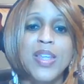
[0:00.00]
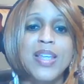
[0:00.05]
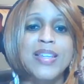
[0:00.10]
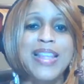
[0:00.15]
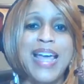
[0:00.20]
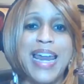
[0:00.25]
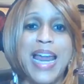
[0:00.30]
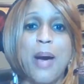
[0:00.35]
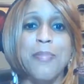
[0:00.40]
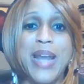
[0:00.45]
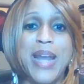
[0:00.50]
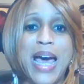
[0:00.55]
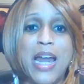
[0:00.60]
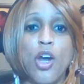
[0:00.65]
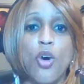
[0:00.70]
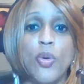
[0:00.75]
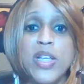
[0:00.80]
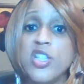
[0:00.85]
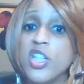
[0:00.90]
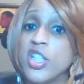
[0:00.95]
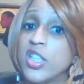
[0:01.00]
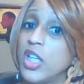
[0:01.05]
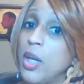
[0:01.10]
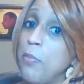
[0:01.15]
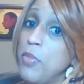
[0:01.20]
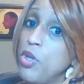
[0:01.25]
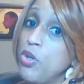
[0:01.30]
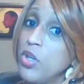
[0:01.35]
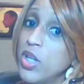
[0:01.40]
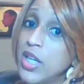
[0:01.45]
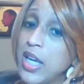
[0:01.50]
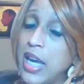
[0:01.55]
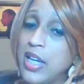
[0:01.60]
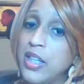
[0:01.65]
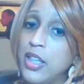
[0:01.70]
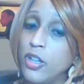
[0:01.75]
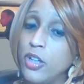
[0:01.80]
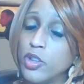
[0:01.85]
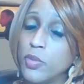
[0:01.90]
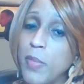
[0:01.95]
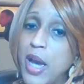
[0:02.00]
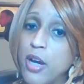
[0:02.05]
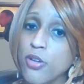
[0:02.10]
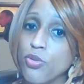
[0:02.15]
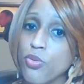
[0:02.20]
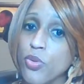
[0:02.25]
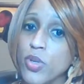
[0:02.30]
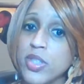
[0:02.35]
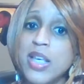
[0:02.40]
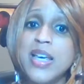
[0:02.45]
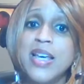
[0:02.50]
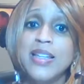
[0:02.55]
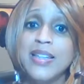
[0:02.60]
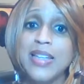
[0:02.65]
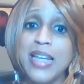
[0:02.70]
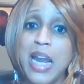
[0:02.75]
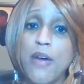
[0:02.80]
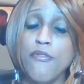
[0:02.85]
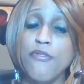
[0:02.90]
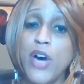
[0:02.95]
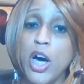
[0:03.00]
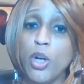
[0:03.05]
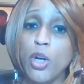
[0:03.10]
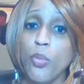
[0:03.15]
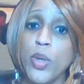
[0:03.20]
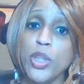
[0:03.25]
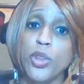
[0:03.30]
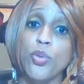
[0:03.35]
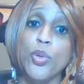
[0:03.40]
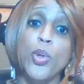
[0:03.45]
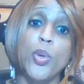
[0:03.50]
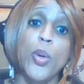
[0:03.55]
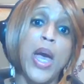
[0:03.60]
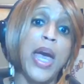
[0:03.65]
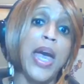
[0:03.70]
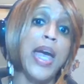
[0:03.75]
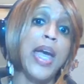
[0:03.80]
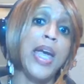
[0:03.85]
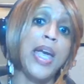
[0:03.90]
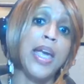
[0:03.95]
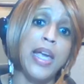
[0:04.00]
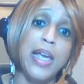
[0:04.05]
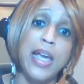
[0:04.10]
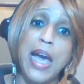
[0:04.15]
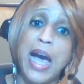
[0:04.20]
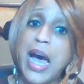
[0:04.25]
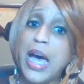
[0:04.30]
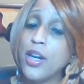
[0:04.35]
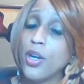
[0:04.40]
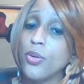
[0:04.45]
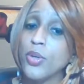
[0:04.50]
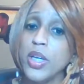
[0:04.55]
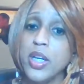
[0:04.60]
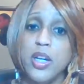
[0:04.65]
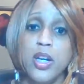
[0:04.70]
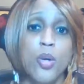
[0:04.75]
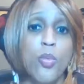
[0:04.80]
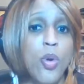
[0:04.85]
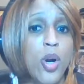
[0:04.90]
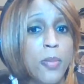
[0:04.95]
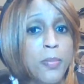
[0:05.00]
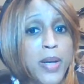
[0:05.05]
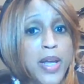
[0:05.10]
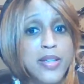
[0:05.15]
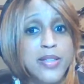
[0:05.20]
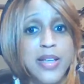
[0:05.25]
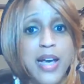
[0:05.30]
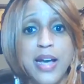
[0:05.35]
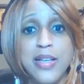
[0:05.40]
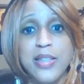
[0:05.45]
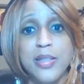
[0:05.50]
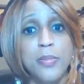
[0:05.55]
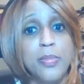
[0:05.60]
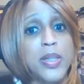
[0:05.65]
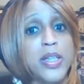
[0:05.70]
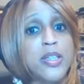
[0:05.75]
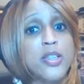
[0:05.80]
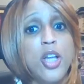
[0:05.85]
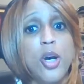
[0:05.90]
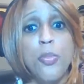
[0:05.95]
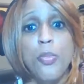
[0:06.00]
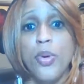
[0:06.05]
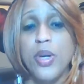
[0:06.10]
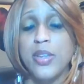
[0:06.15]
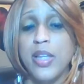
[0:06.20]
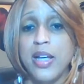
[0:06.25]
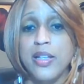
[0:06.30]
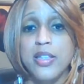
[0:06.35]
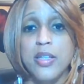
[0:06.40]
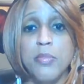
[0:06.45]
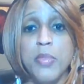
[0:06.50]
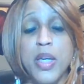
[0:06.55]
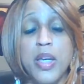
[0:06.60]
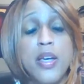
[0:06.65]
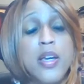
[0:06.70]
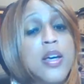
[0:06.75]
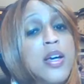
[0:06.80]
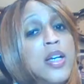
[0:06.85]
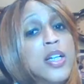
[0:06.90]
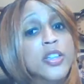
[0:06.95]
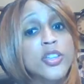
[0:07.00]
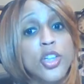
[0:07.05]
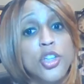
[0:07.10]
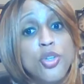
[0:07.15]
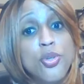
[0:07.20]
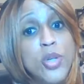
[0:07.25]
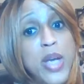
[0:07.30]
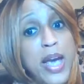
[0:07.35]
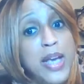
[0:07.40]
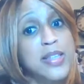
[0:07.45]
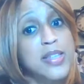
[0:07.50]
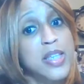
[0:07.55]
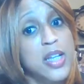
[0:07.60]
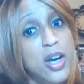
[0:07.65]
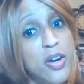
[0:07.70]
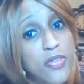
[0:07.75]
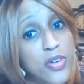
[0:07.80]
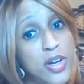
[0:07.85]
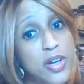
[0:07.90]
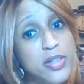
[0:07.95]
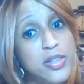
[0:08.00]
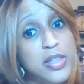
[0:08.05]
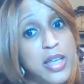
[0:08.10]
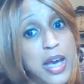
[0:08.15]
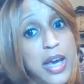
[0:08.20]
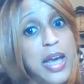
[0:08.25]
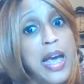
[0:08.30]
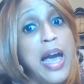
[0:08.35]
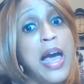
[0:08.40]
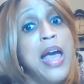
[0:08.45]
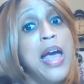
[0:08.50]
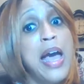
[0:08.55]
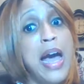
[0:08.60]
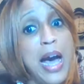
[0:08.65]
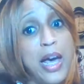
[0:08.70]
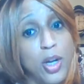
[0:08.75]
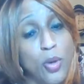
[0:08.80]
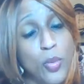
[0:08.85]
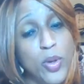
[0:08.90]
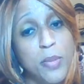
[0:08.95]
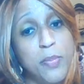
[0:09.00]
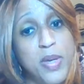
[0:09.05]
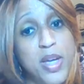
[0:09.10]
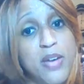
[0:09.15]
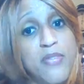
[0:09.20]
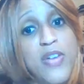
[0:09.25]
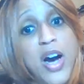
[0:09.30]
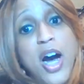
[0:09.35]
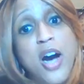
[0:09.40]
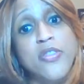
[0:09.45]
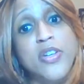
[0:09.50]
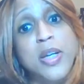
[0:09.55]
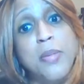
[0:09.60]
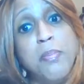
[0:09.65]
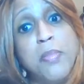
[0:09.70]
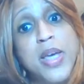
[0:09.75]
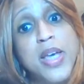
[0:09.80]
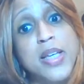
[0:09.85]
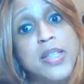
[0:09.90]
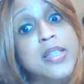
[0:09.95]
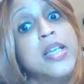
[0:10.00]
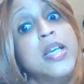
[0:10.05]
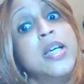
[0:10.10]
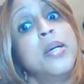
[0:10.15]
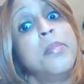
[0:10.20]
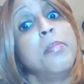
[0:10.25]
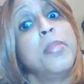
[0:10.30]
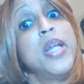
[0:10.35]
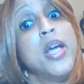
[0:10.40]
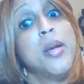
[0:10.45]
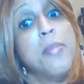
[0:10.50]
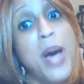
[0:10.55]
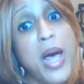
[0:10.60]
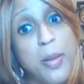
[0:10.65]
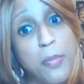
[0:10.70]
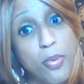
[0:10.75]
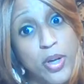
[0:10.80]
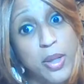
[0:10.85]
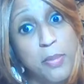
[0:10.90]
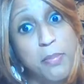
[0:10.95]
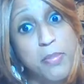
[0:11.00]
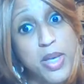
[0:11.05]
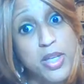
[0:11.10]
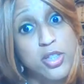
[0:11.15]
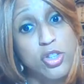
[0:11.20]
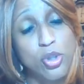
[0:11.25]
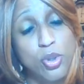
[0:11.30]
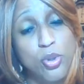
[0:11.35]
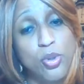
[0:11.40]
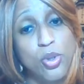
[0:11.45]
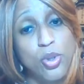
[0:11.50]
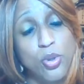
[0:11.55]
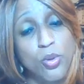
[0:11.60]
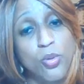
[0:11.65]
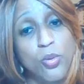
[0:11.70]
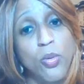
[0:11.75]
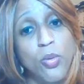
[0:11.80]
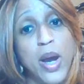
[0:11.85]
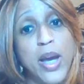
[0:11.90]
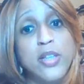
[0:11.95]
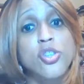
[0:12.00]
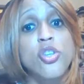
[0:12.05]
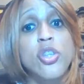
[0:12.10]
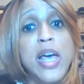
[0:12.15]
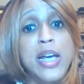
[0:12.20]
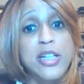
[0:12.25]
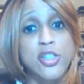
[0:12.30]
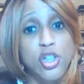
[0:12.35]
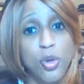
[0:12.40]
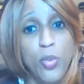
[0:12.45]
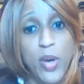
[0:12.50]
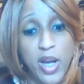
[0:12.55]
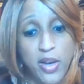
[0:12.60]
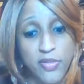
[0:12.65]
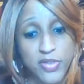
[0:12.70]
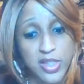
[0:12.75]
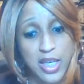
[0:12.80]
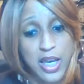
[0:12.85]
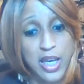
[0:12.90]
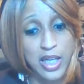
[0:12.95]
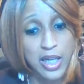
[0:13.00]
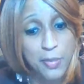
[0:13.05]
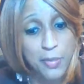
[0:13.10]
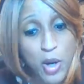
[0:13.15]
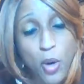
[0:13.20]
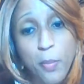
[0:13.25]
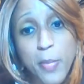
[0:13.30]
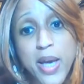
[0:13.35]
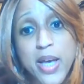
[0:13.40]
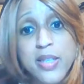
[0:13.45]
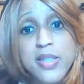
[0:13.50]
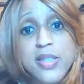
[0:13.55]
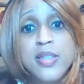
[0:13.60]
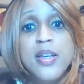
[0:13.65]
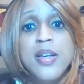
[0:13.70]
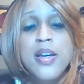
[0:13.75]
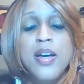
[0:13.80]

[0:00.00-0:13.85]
that I'm not only just communicating those boundaries, that I'm following through. Hey, I don't get into workplace gossip. Please don't bring that to me. So you can't sit over here and say, I don't want to be involved in mess, but everybody bringing mess to you, right? So that's your way of saying, come on, mess,